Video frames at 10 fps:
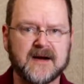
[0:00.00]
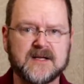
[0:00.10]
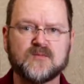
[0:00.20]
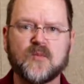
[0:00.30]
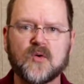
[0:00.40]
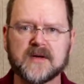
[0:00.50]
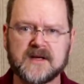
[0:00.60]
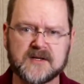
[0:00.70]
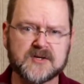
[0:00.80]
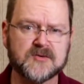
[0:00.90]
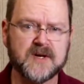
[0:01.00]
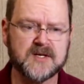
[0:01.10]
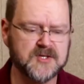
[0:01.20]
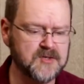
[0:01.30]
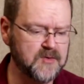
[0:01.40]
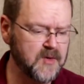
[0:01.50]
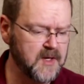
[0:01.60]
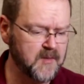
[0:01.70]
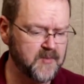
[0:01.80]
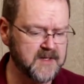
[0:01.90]
It's more than a street shoe,
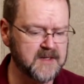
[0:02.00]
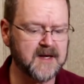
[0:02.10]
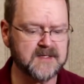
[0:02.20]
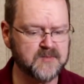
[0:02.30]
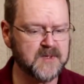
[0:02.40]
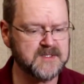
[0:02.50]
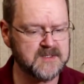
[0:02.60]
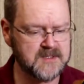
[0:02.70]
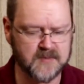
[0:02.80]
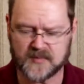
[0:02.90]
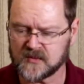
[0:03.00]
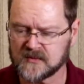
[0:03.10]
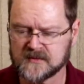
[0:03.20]
but not as much as the boot.